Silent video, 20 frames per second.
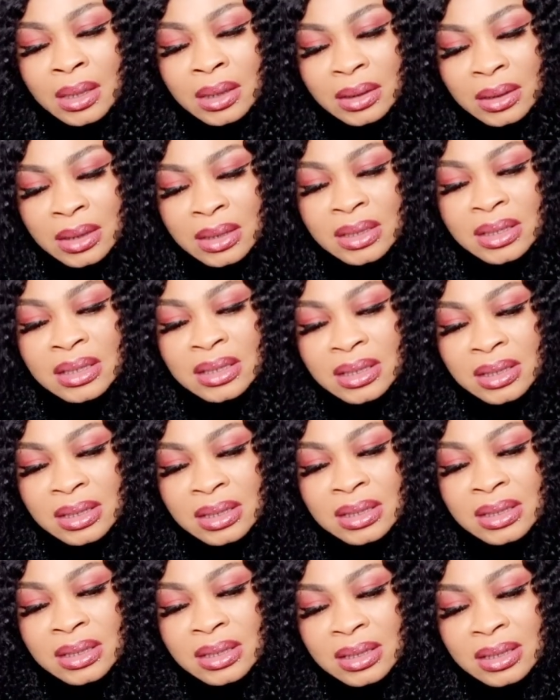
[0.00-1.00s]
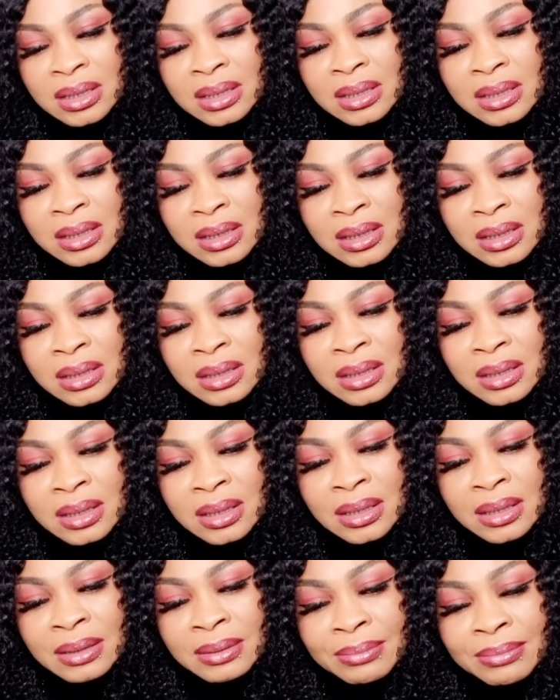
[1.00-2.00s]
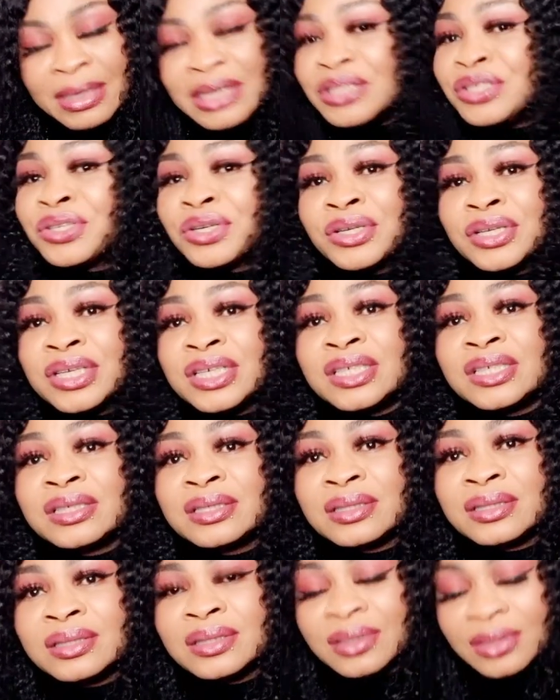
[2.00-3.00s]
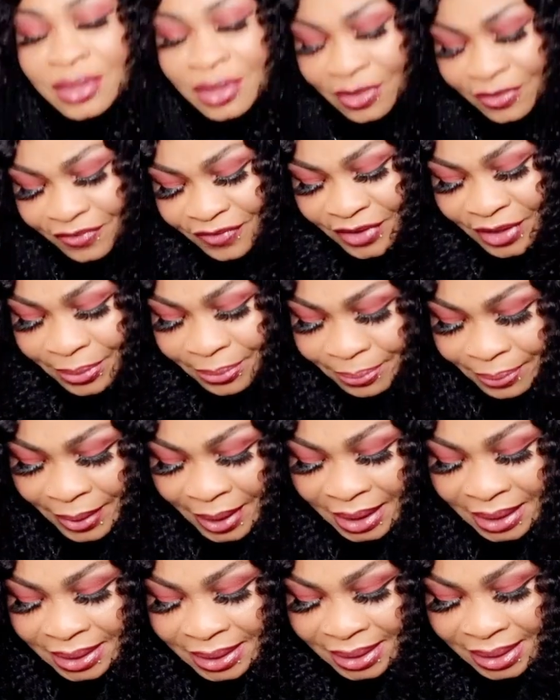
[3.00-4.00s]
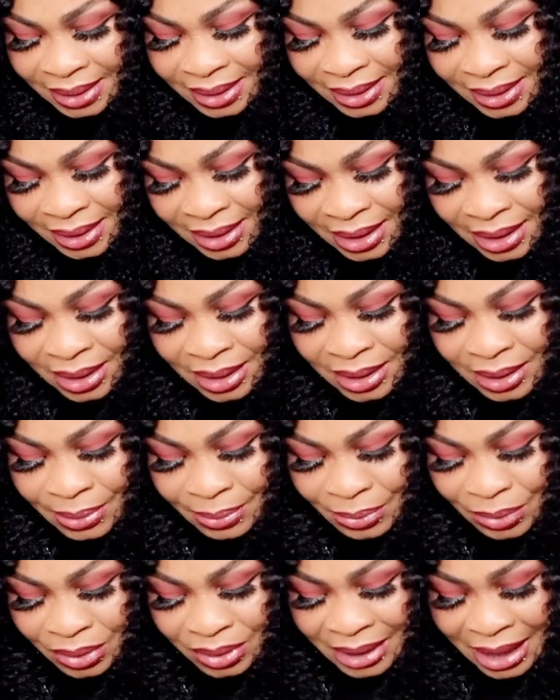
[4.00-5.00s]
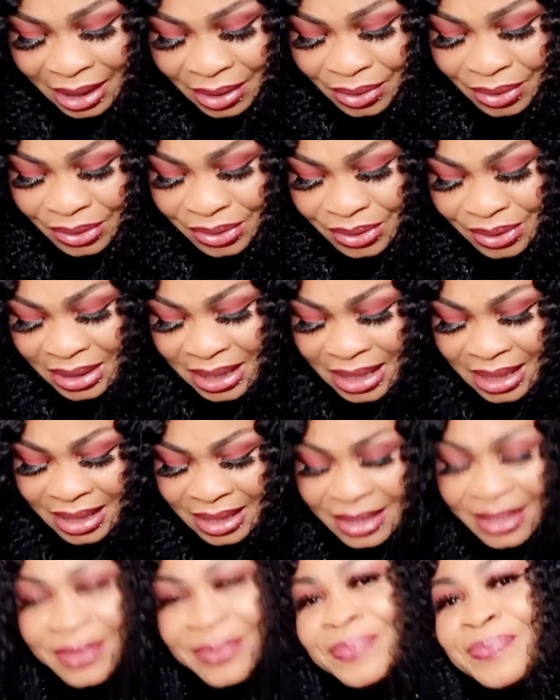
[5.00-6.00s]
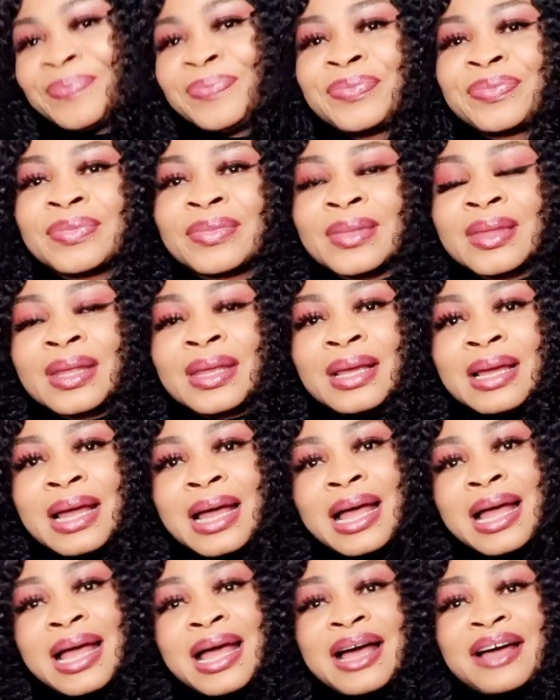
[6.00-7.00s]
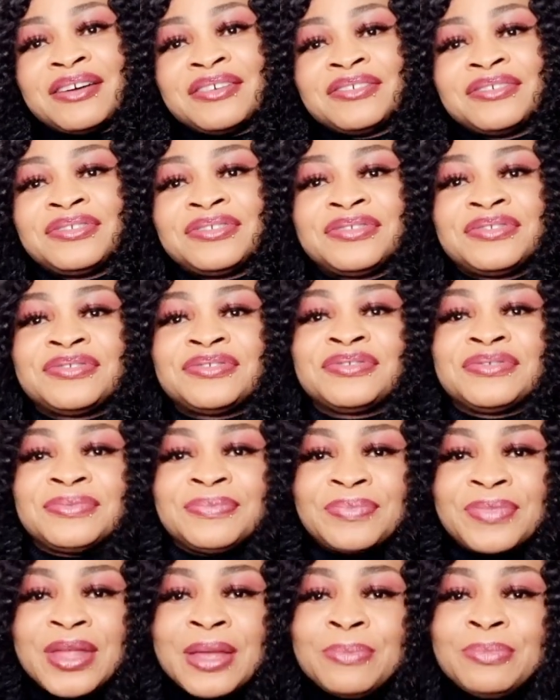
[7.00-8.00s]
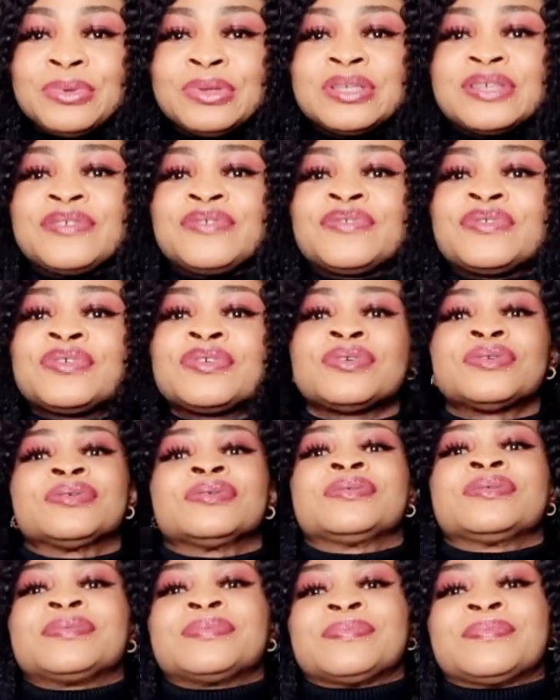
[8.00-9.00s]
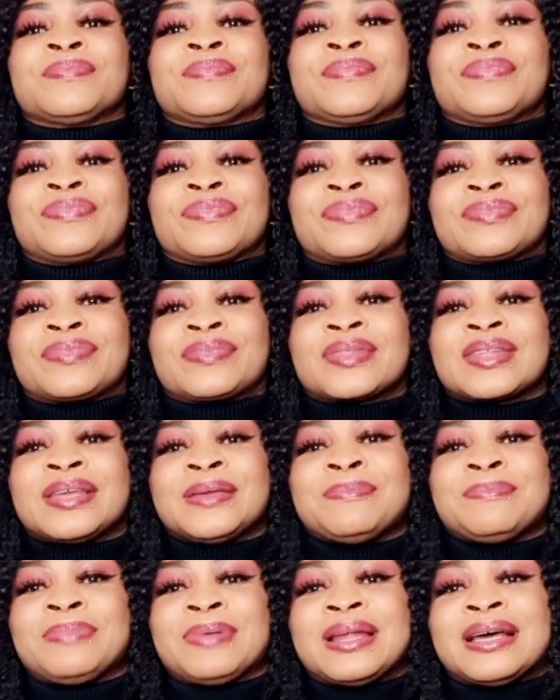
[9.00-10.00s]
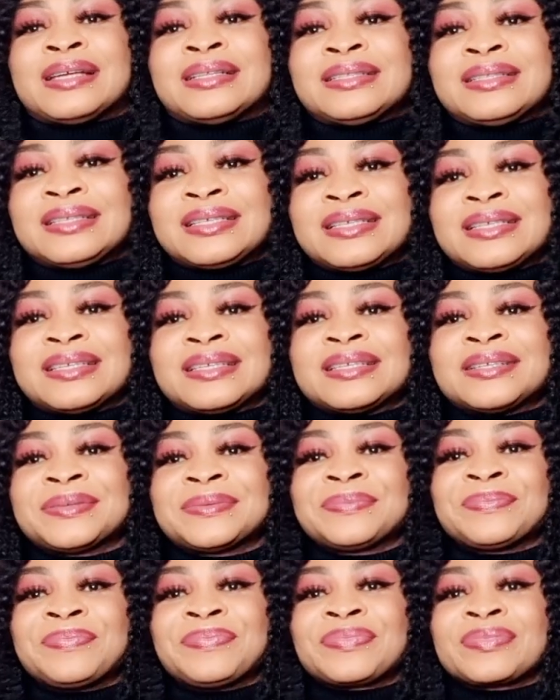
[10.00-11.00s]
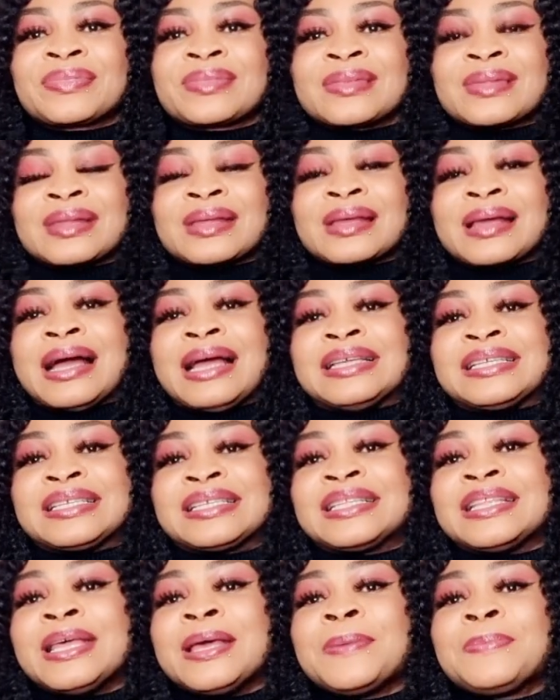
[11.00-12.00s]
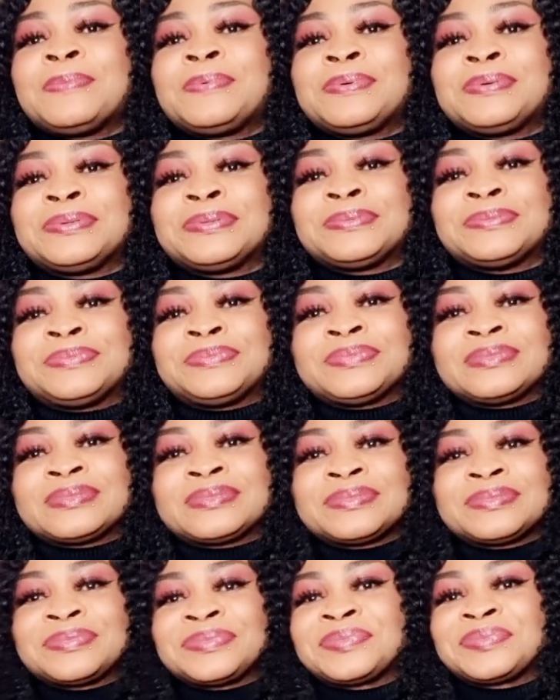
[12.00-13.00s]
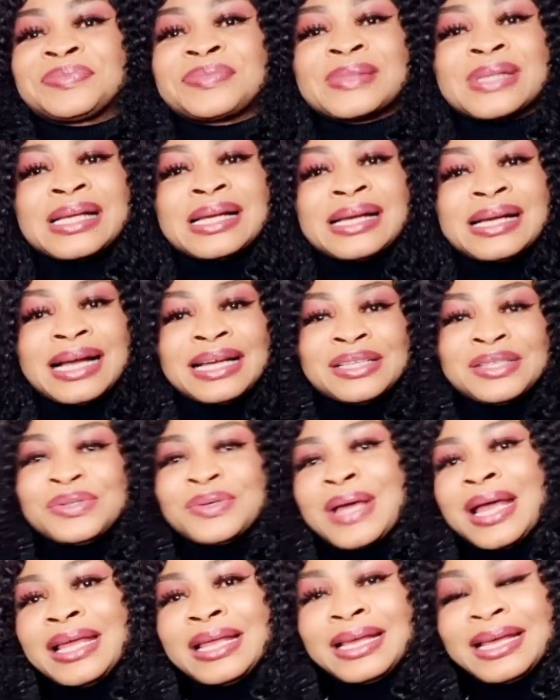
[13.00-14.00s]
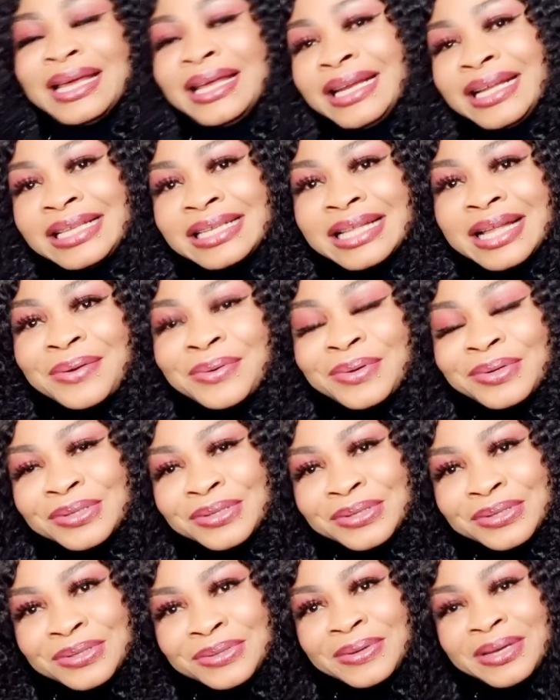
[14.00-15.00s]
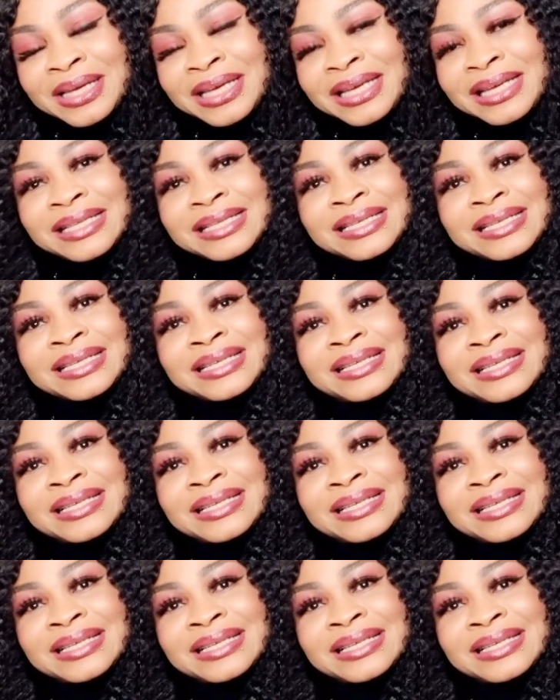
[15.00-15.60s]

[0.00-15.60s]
This is my journey of implant. But thank God today, I have a beautiful implant. I sleep. I do anything I want to do with it.